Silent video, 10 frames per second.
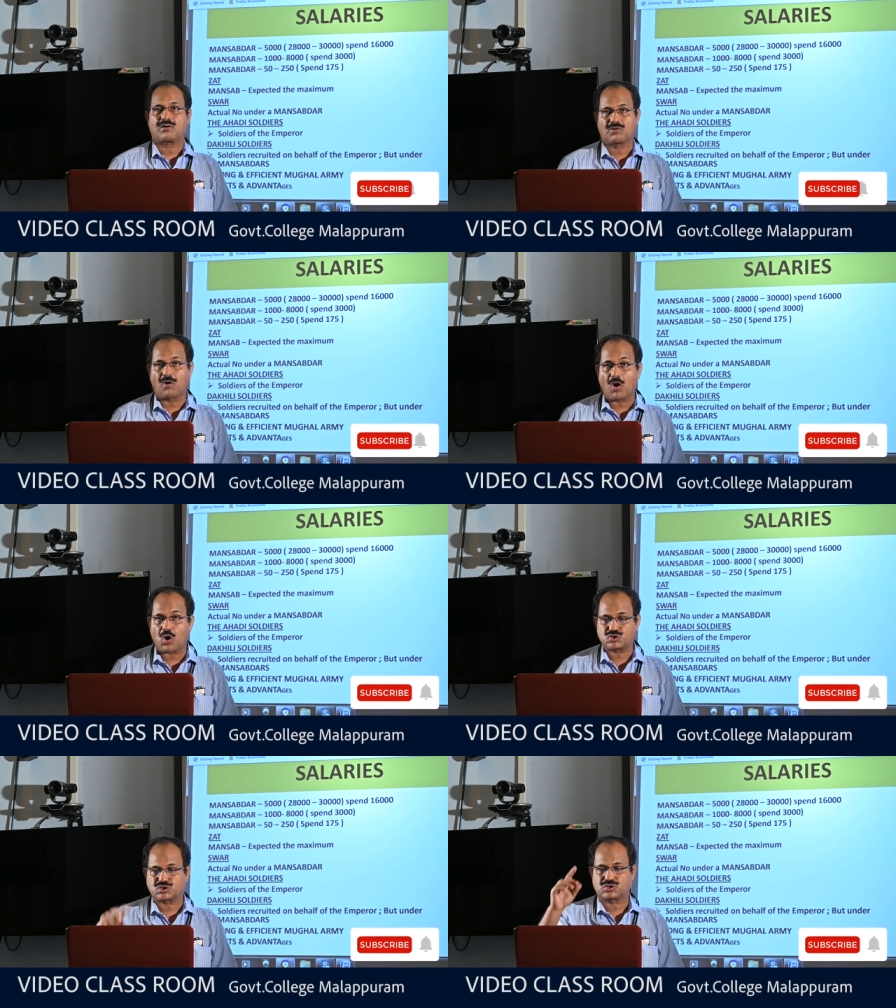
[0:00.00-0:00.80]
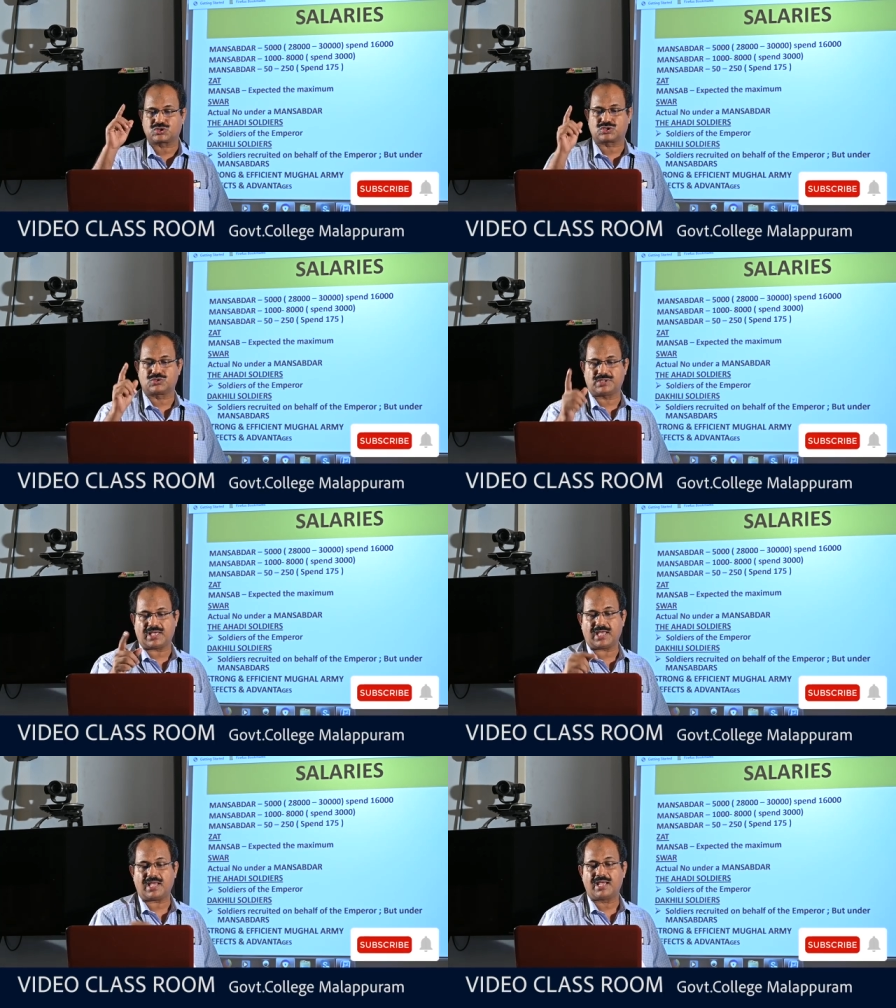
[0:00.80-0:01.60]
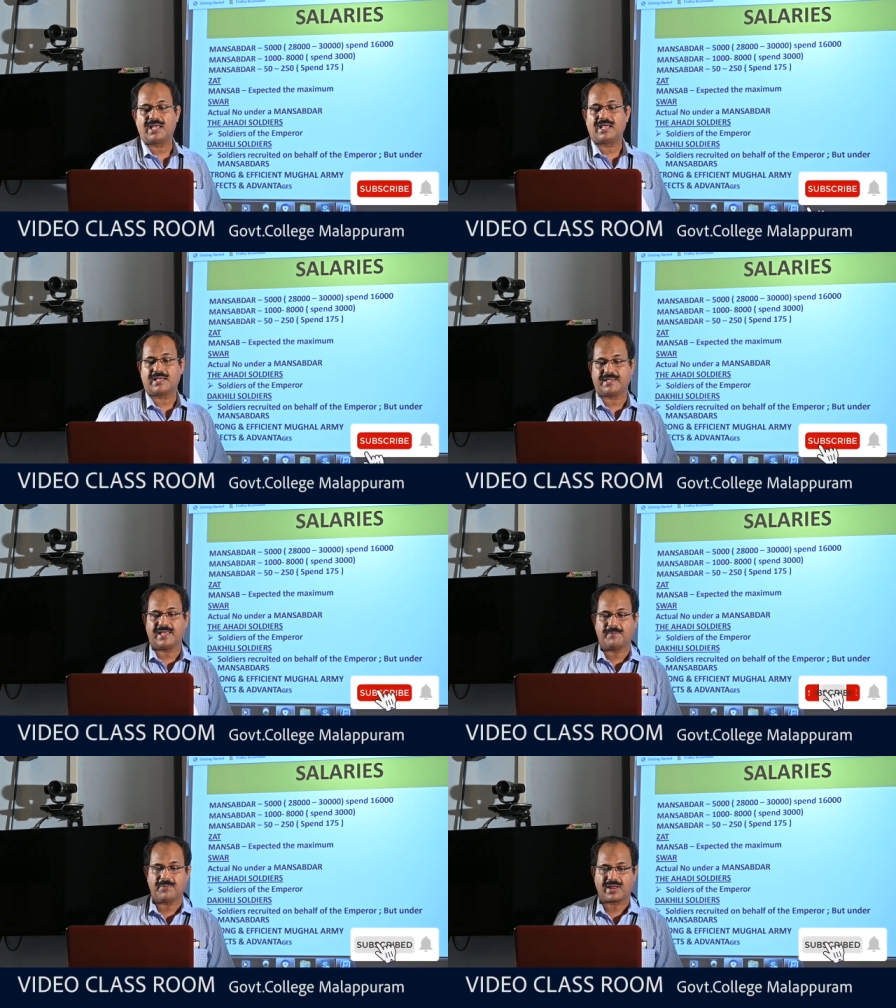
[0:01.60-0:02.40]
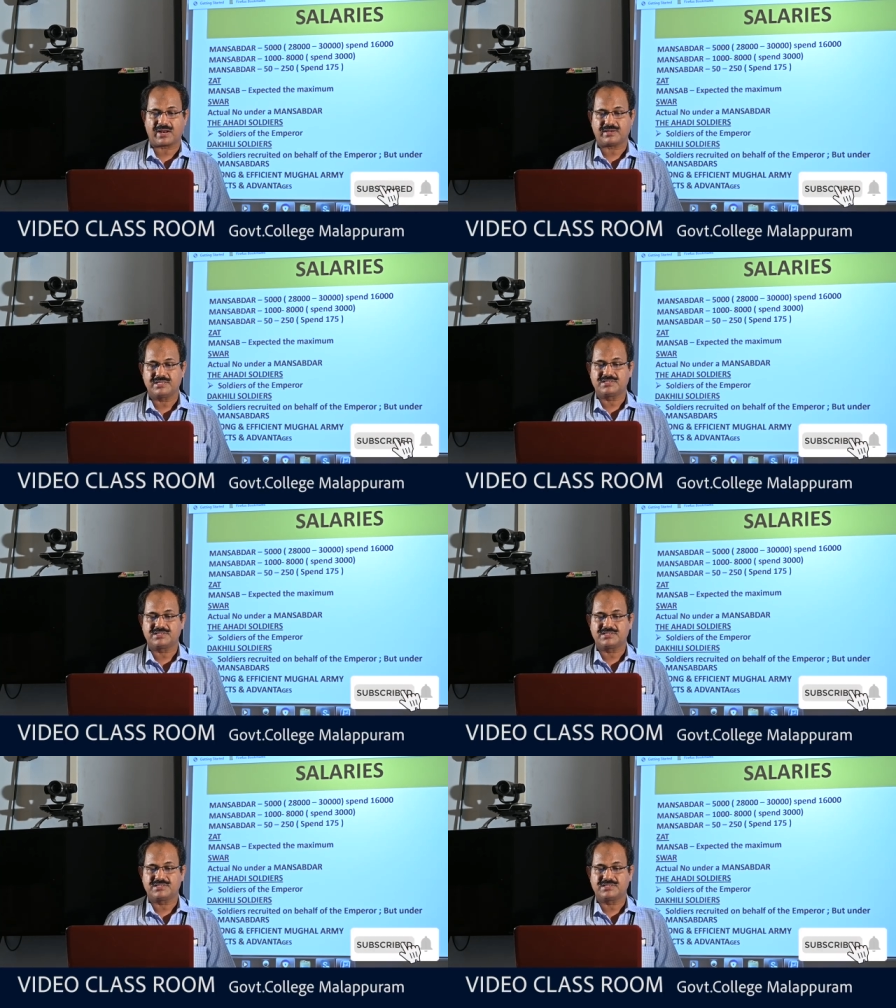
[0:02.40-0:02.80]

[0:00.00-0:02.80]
goes to the emperor.